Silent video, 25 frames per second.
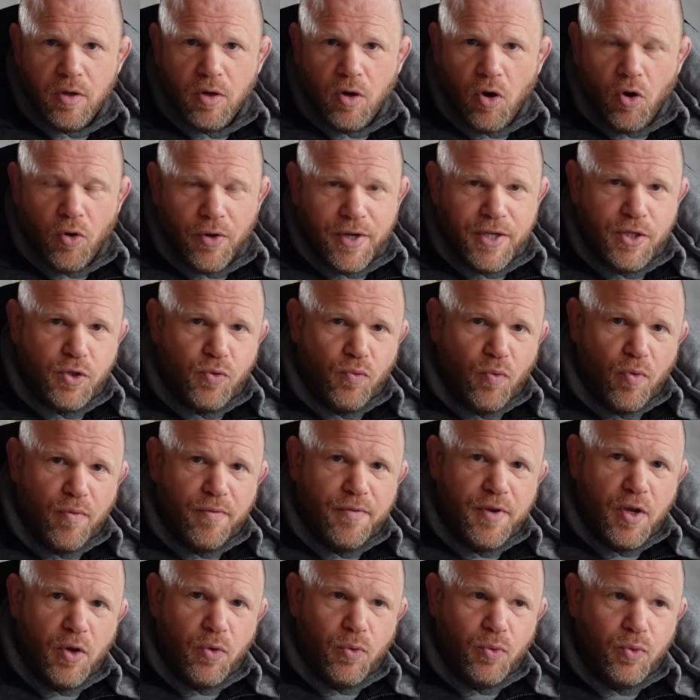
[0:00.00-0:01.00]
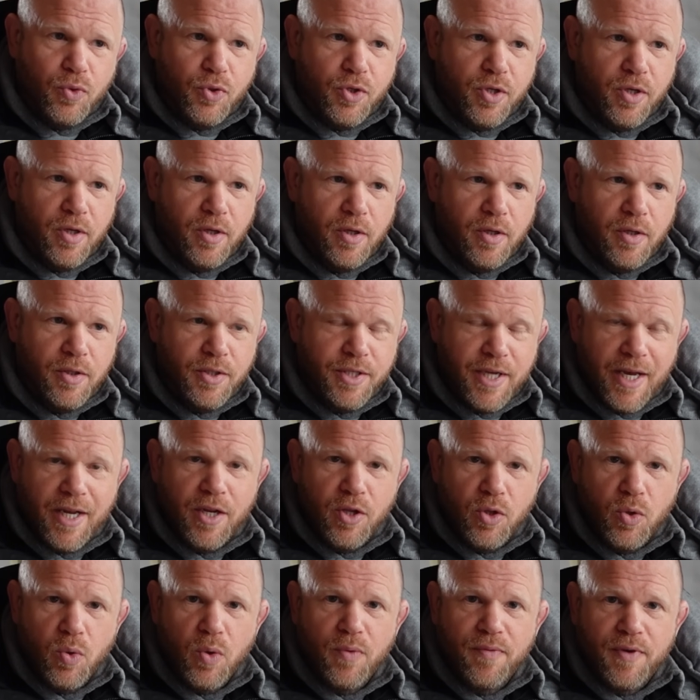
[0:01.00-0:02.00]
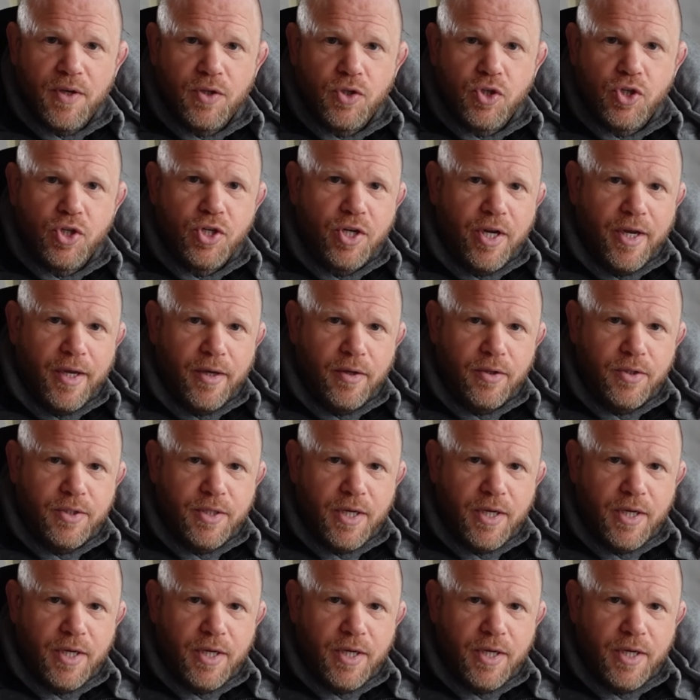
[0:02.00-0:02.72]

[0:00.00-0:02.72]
honest reviews, telling you if it's shit,